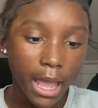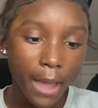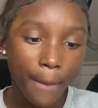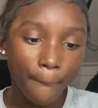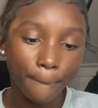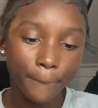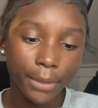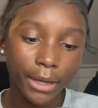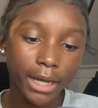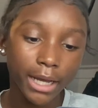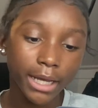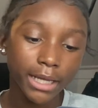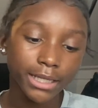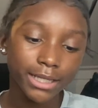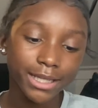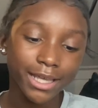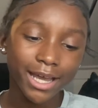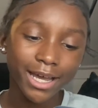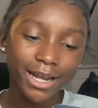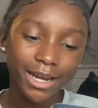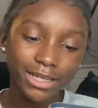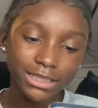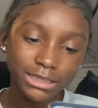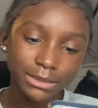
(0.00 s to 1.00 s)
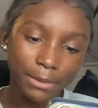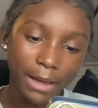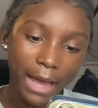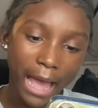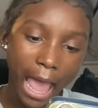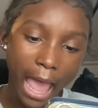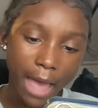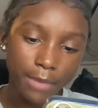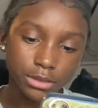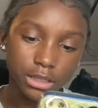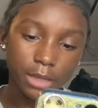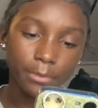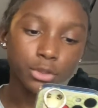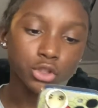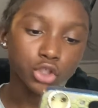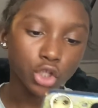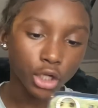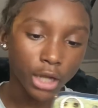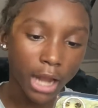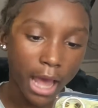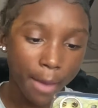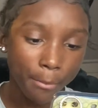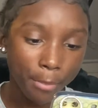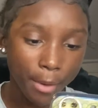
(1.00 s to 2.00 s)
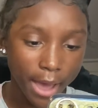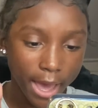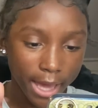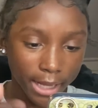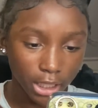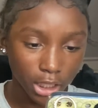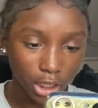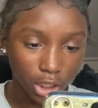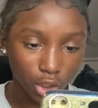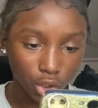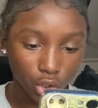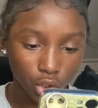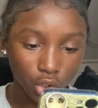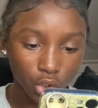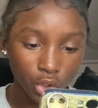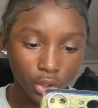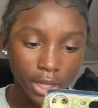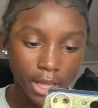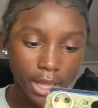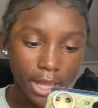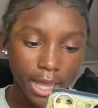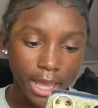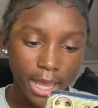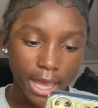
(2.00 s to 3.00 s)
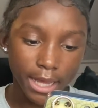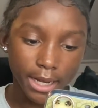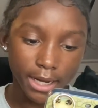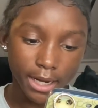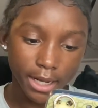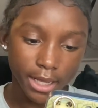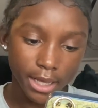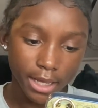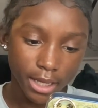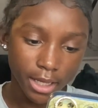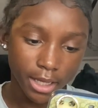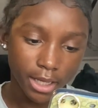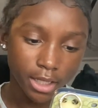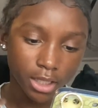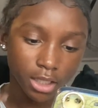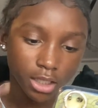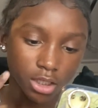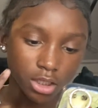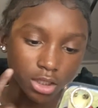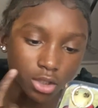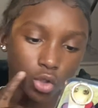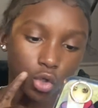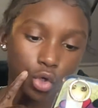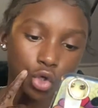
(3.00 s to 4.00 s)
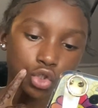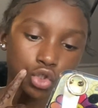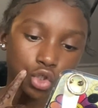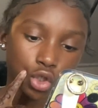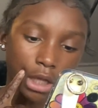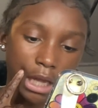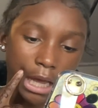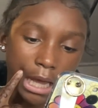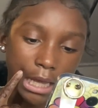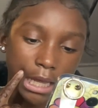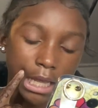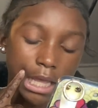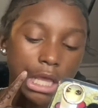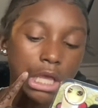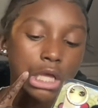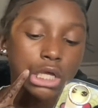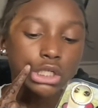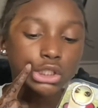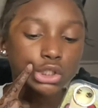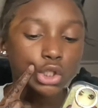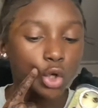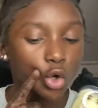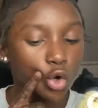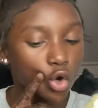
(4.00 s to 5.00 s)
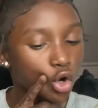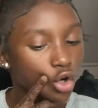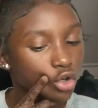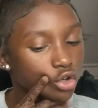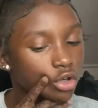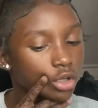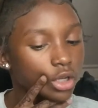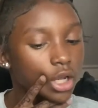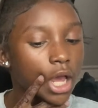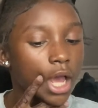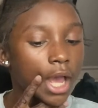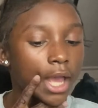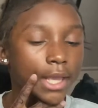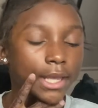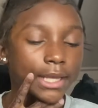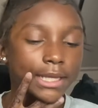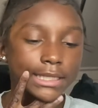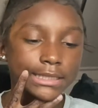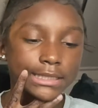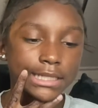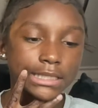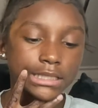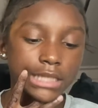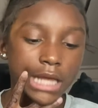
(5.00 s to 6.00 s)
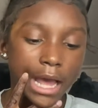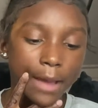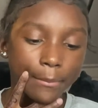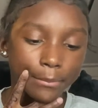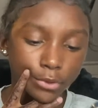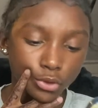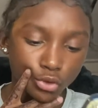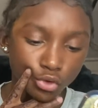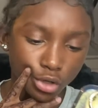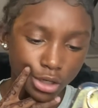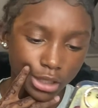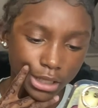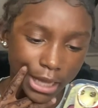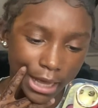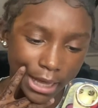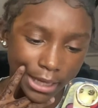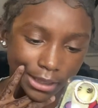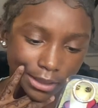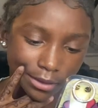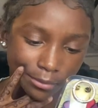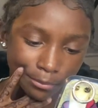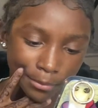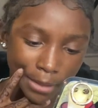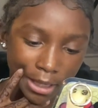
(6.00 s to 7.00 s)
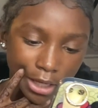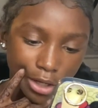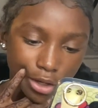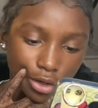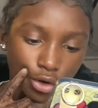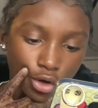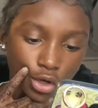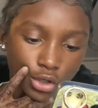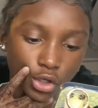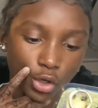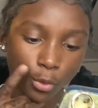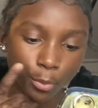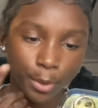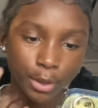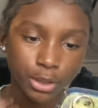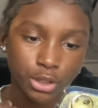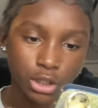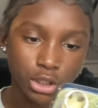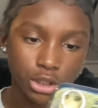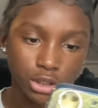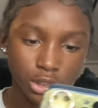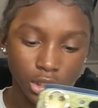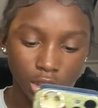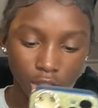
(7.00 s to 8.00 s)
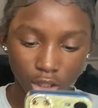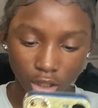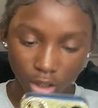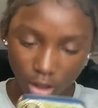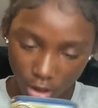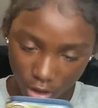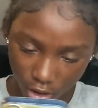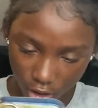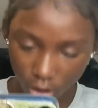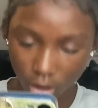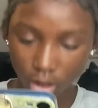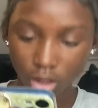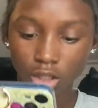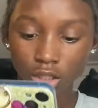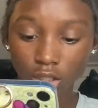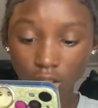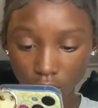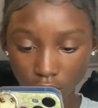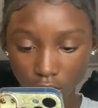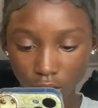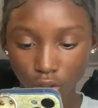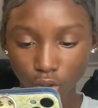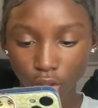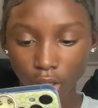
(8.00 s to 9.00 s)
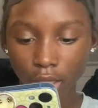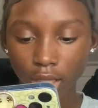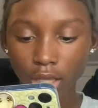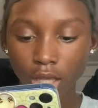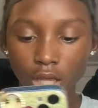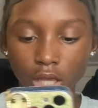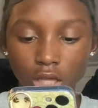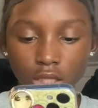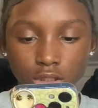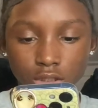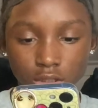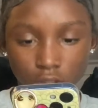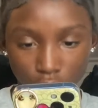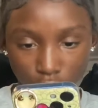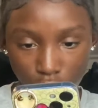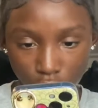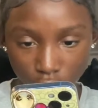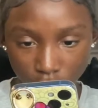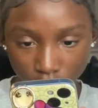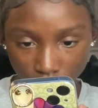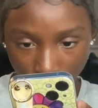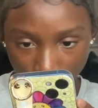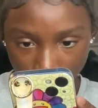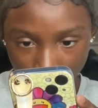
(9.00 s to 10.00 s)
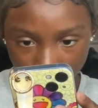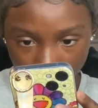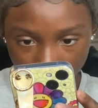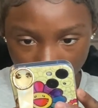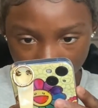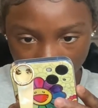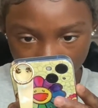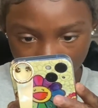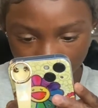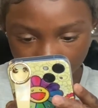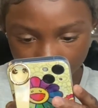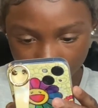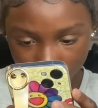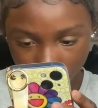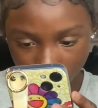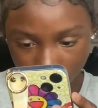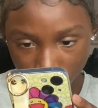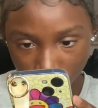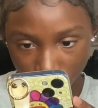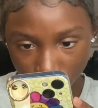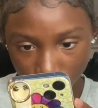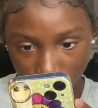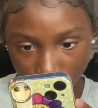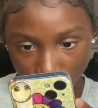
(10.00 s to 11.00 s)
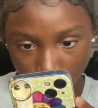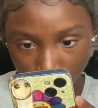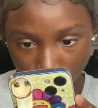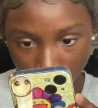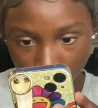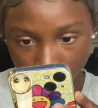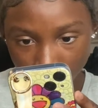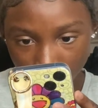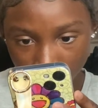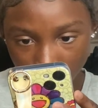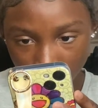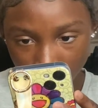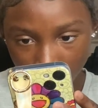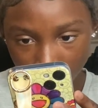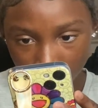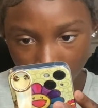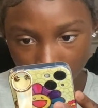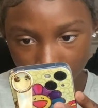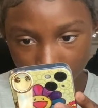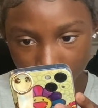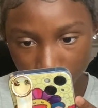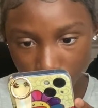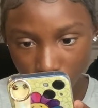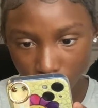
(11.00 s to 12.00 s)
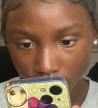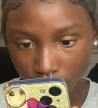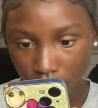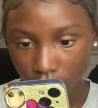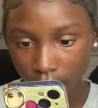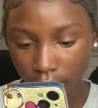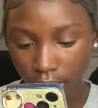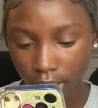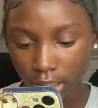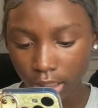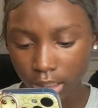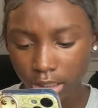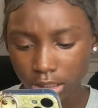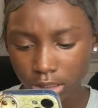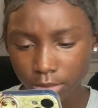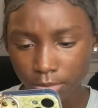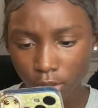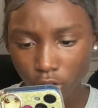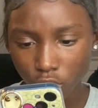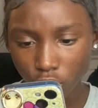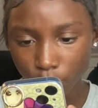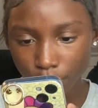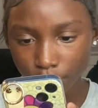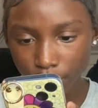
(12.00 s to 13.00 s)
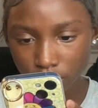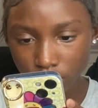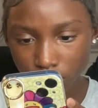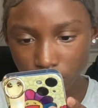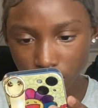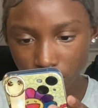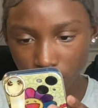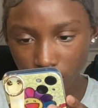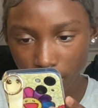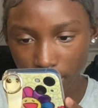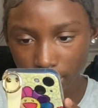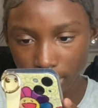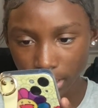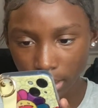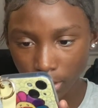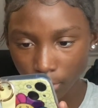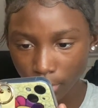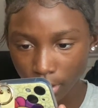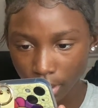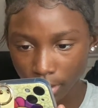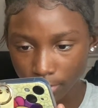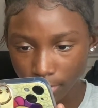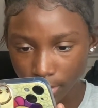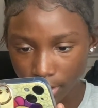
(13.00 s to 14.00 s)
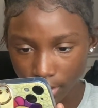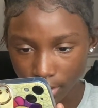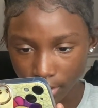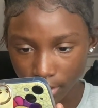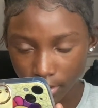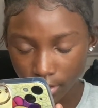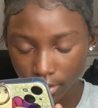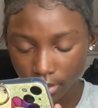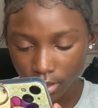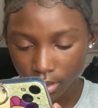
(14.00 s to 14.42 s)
But, yeah, that's my apps. I'm going to show the app I edit on, and then Ultralight. So, Ultralight is this app. You can, like, make all your pictures look good, okay? So, clarity up, sharpen up, and it just make your pictures look like they're way better.